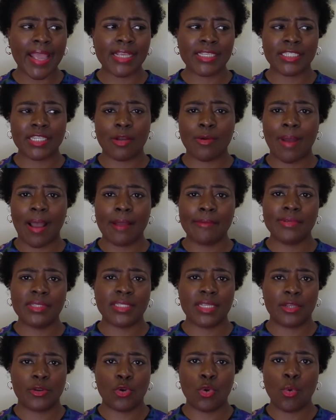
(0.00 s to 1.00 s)
And so I
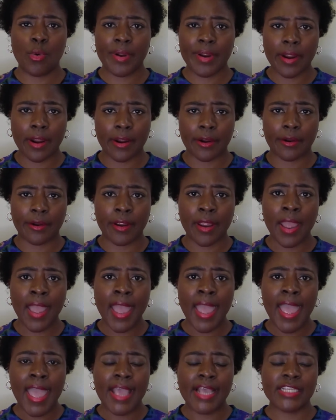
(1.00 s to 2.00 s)
was ignoring her.
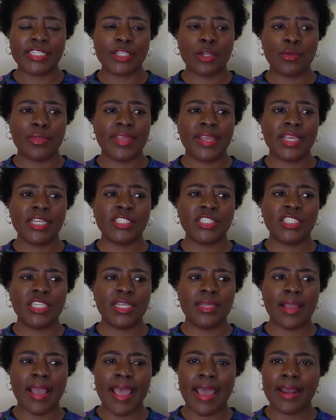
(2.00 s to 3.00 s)
And so then
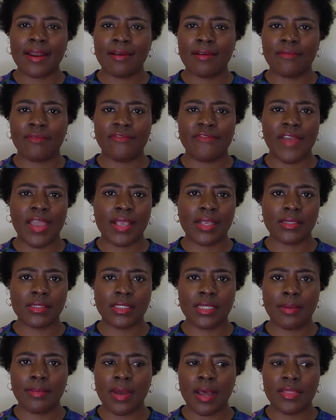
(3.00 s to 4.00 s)
she had a fake,
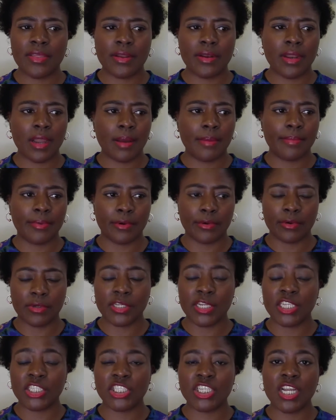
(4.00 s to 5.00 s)
some other number
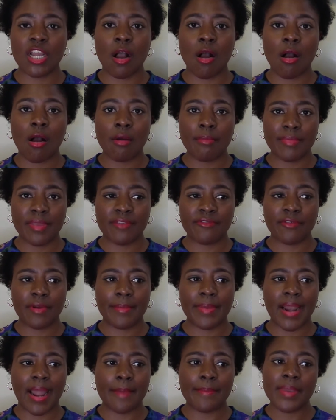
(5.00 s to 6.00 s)
that she called me
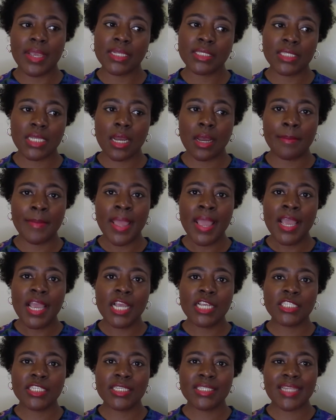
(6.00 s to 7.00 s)
from and I picked up.
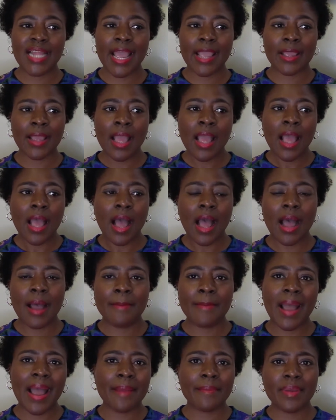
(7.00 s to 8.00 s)
And she's like,
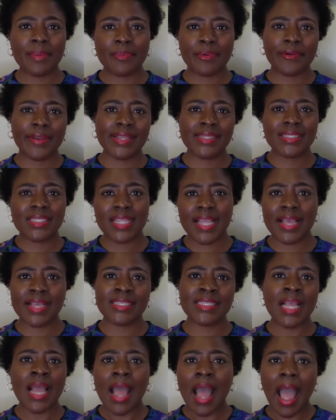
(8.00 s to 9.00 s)
um, I'm a
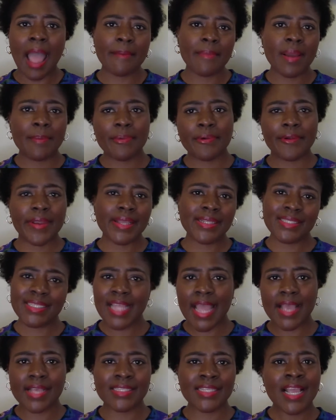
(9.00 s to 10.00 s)
princess. I'm a
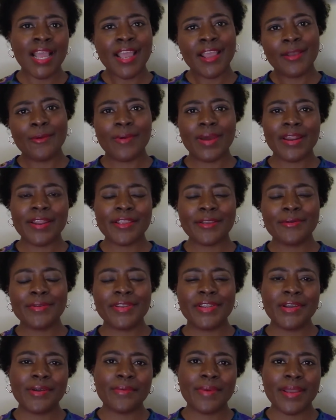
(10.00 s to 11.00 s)
princess. What are you
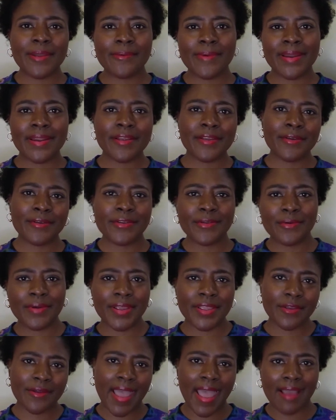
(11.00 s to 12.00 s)
doing? What are you
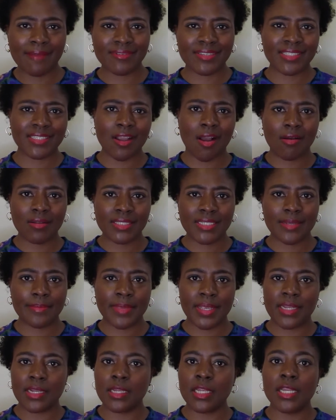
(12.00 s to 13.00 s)
doing? You have to talk to
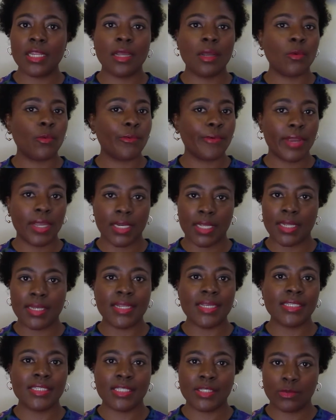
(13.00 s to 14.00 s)
me. Really,
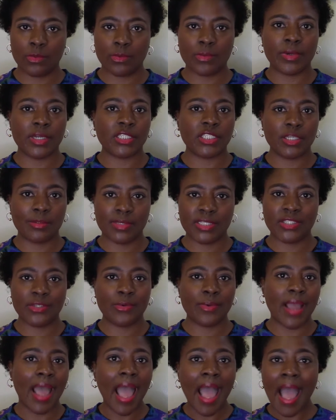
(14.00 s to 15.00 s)
this is what she was
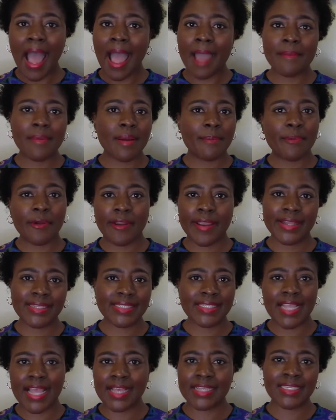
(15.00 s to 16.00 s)
doing. I'm a
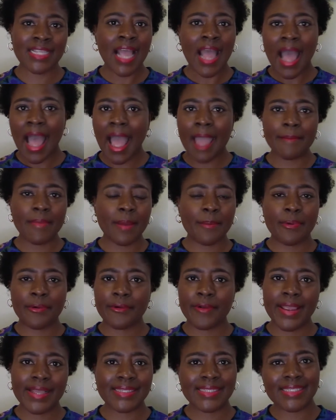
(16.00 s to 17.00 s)
princess. I'm a
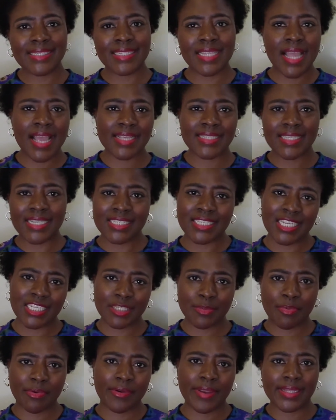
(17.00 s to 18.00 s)
princess. This
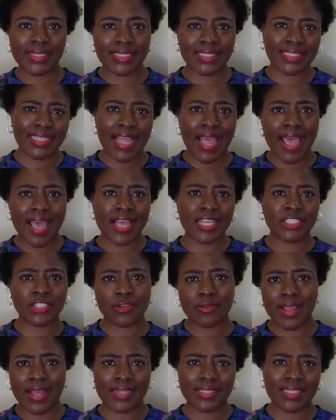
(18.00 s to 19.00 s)
is princess.
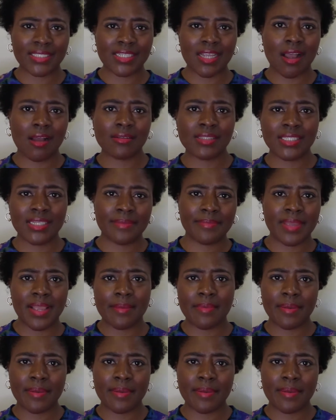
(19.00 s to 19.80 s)
You got to talk to me.